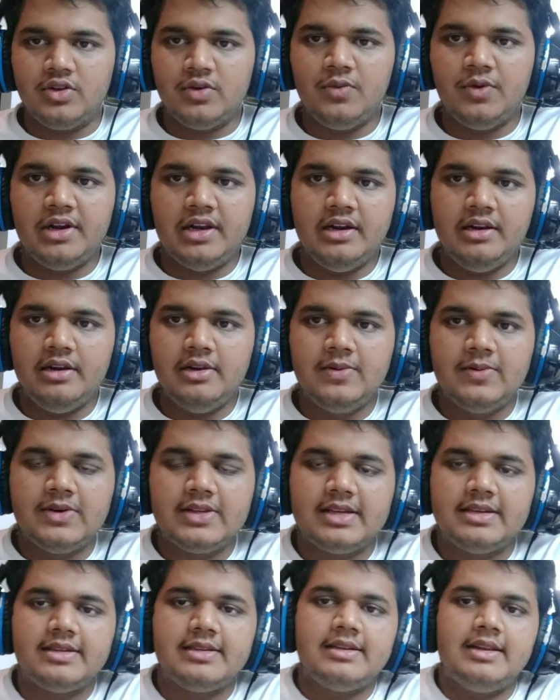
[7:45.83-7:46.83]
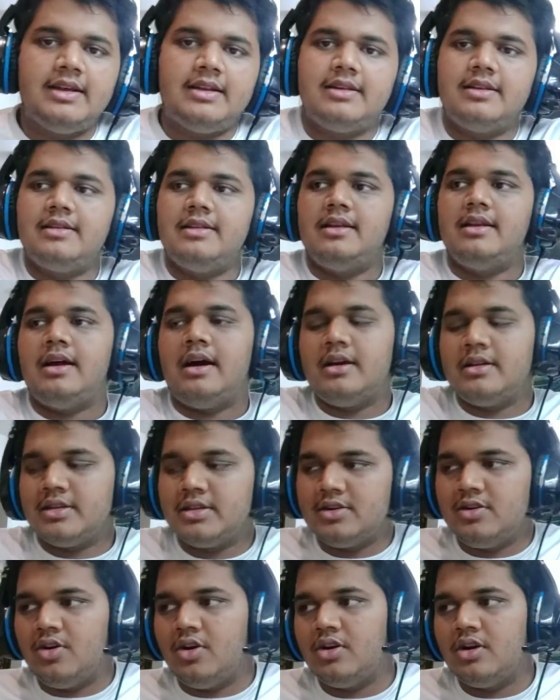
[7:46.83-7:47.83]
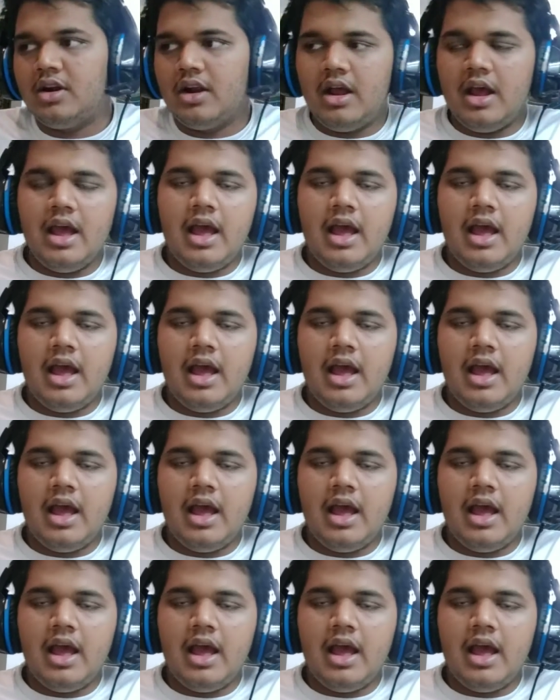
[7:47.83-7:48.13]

So what I did was I selected the last slot